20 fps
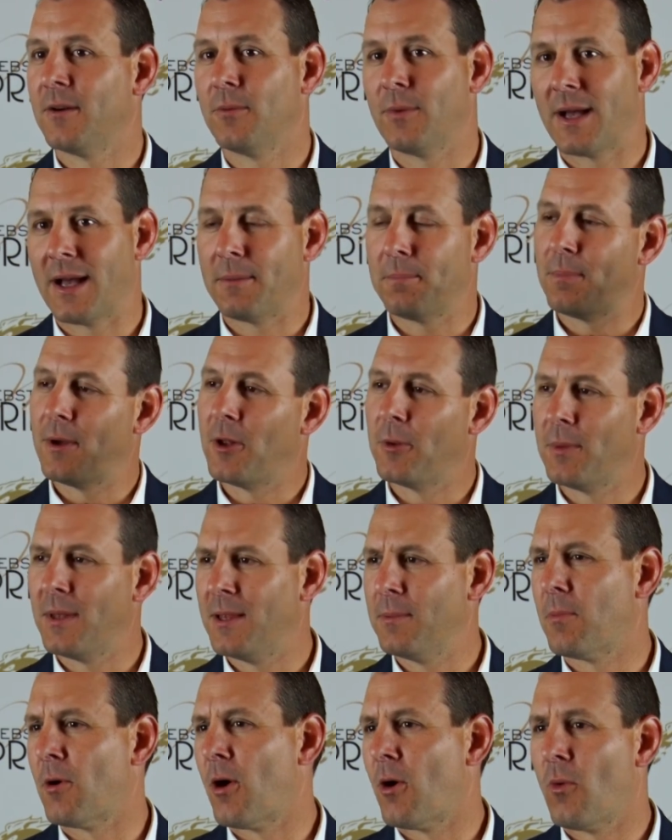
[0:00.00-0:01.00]
and we got Bellamy
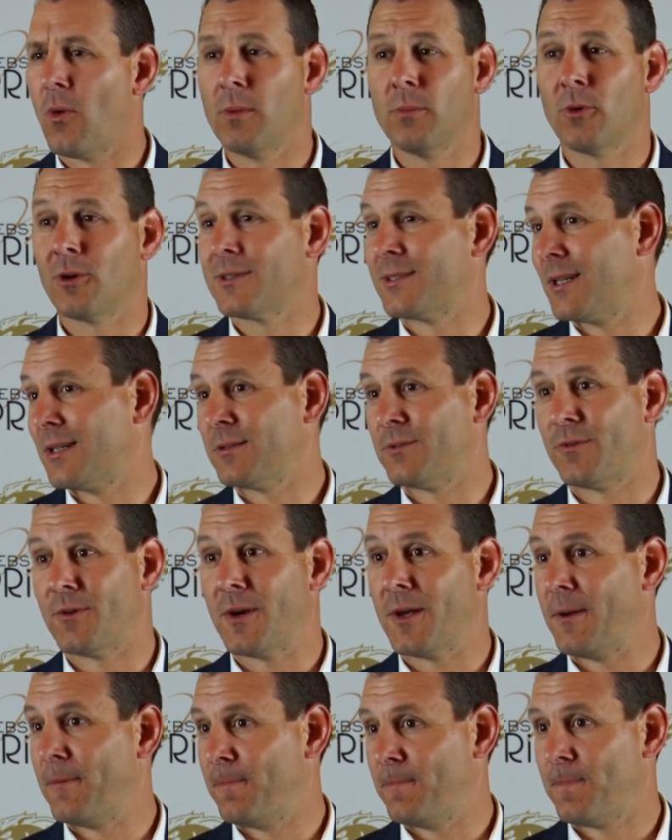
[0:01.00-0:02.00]
the ball one more touch for
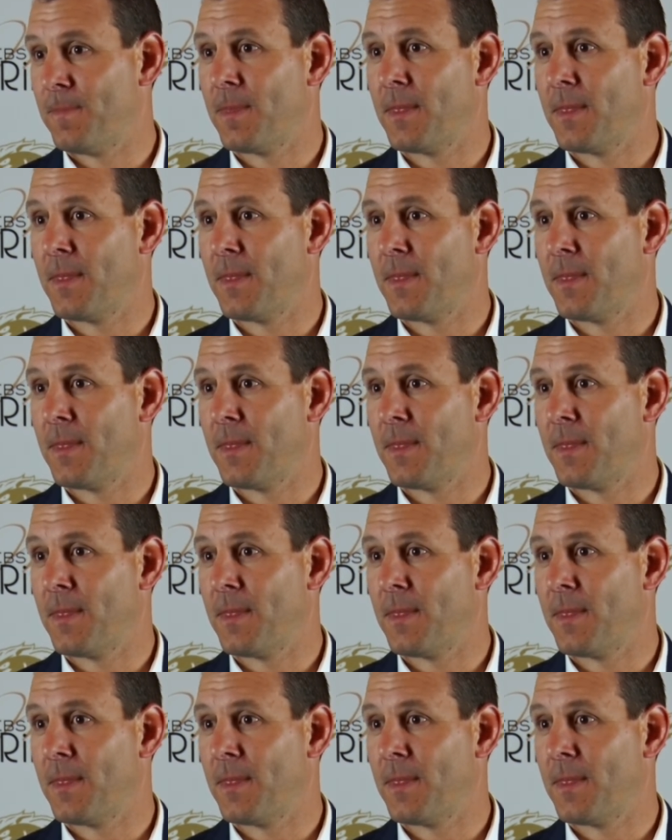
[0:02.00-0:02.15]
him,